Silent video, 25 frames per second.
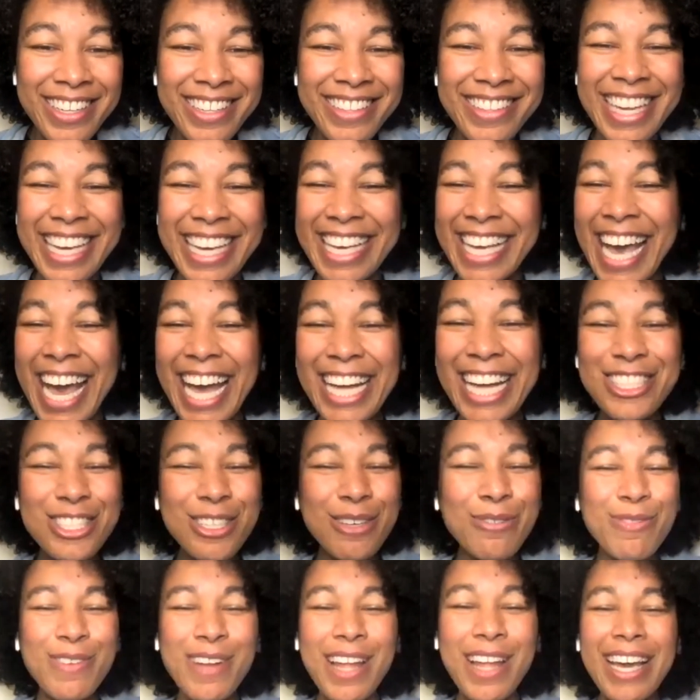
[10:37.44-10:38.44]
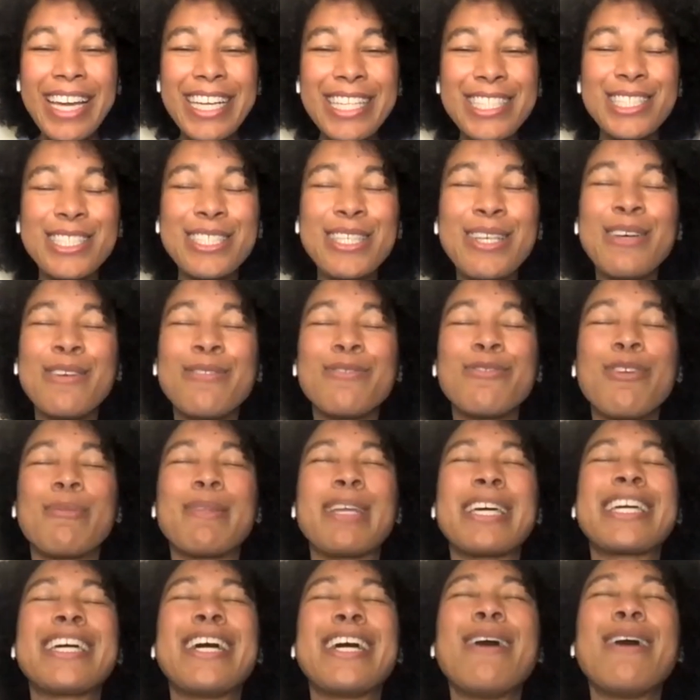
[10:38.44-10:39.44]
then catch a flight from
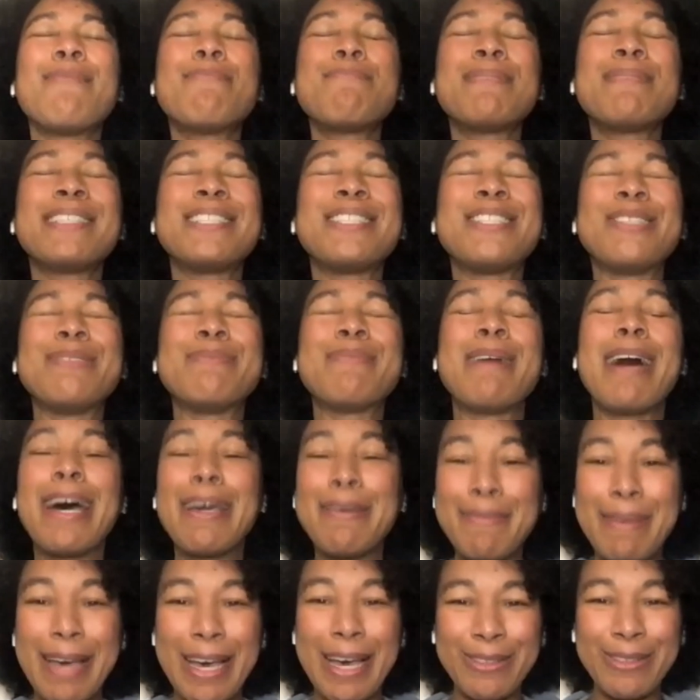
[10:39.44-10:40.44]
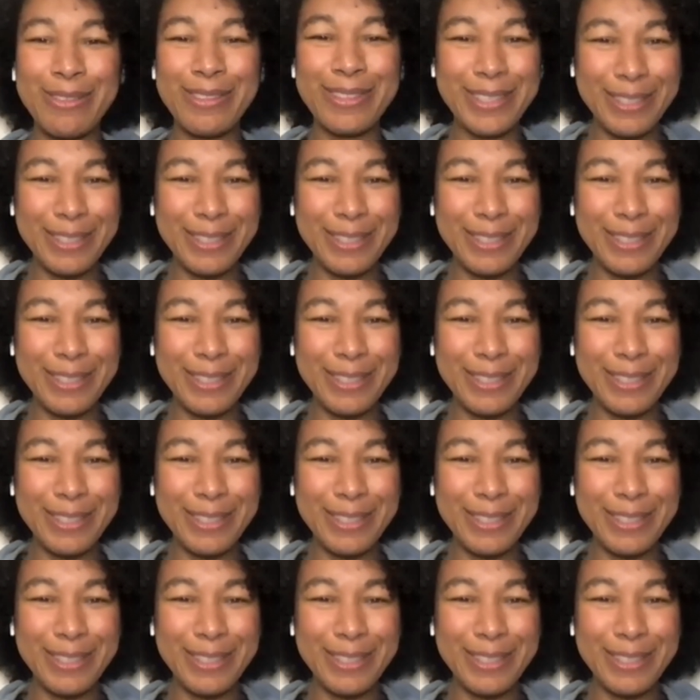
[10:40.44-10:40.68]
the cup to my mouth.